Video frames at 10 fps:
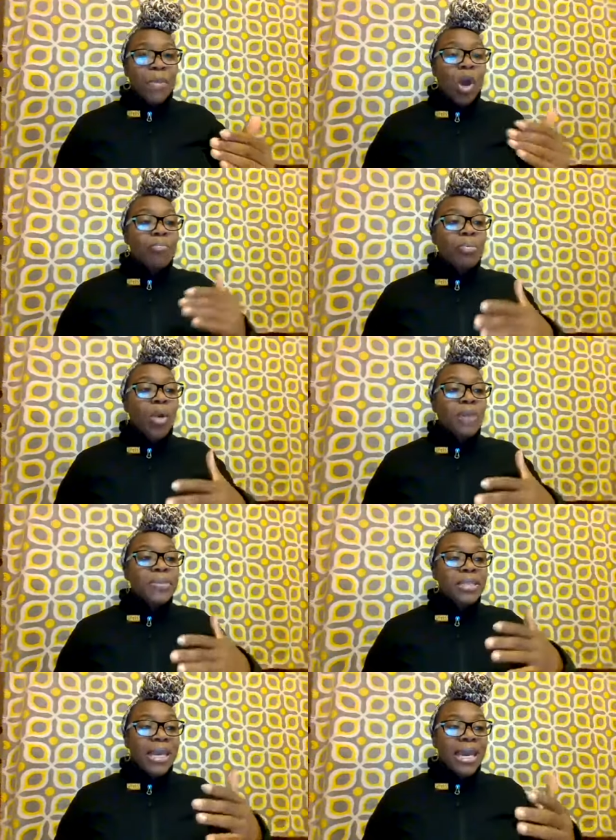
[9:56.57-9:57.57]

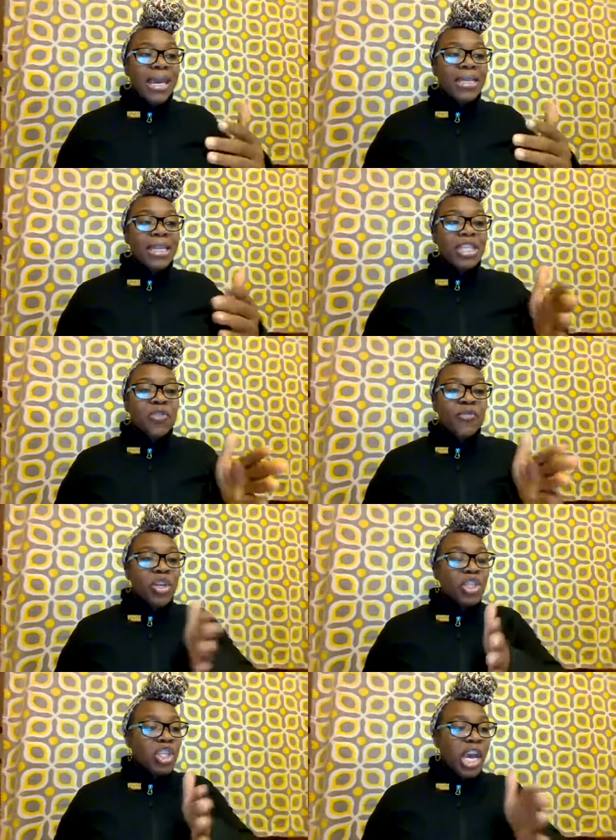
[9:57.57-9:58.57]
abrupt in the
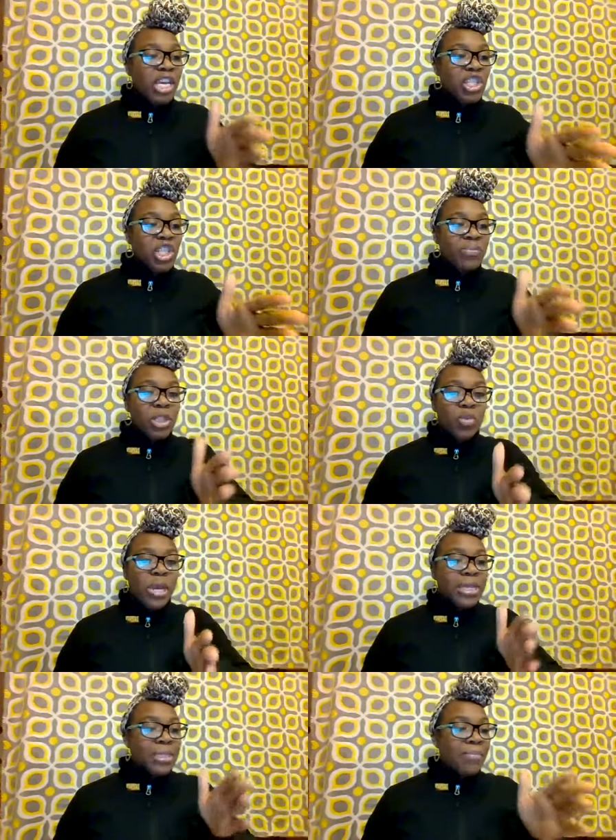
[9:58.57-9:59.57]
differentiation
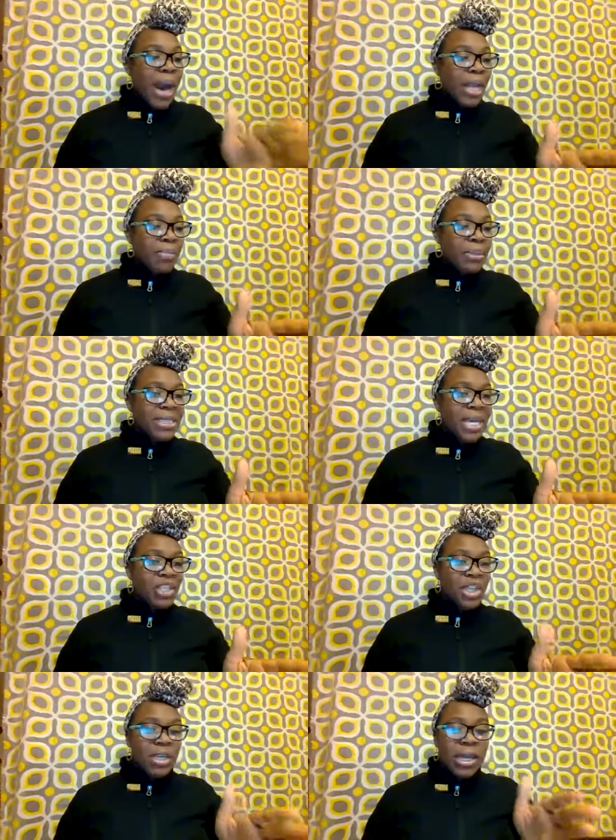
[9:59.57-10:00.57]
between demonic
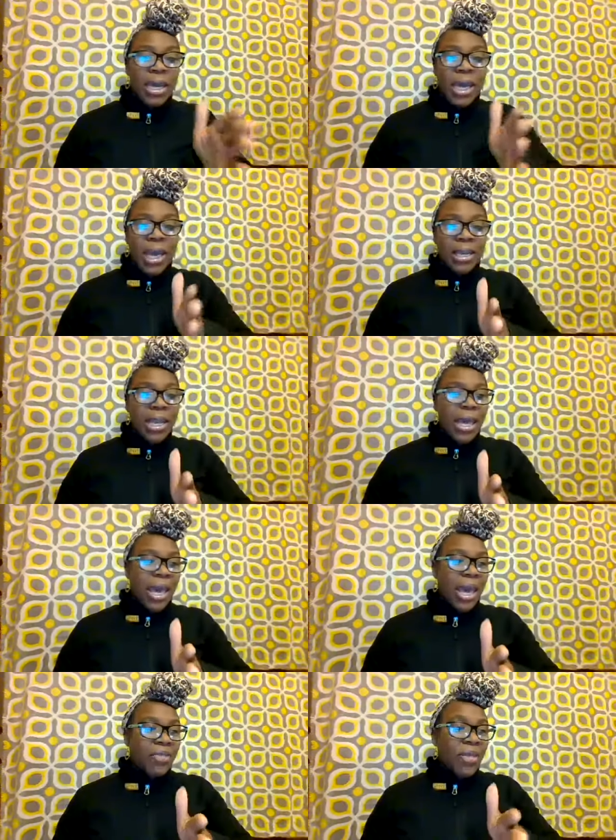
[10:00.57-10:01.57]
possession and
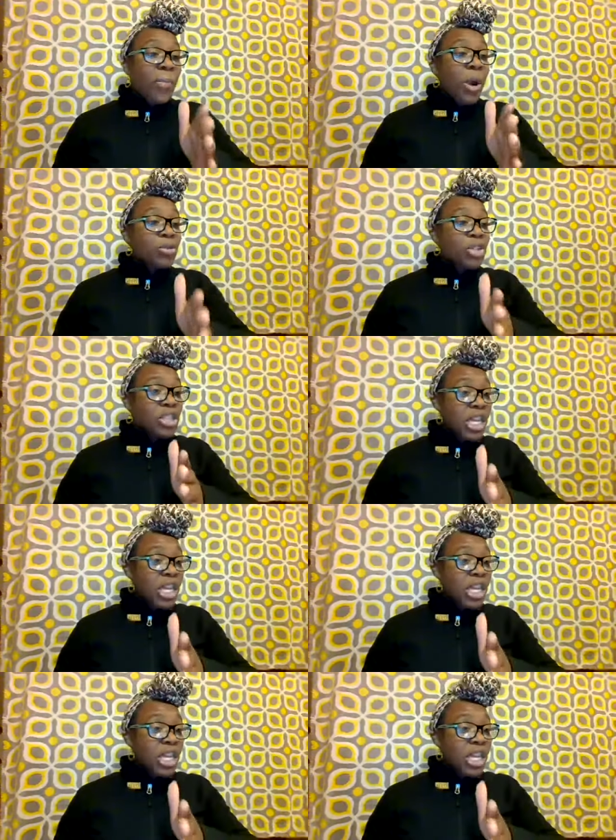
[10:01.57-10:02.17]
and the person's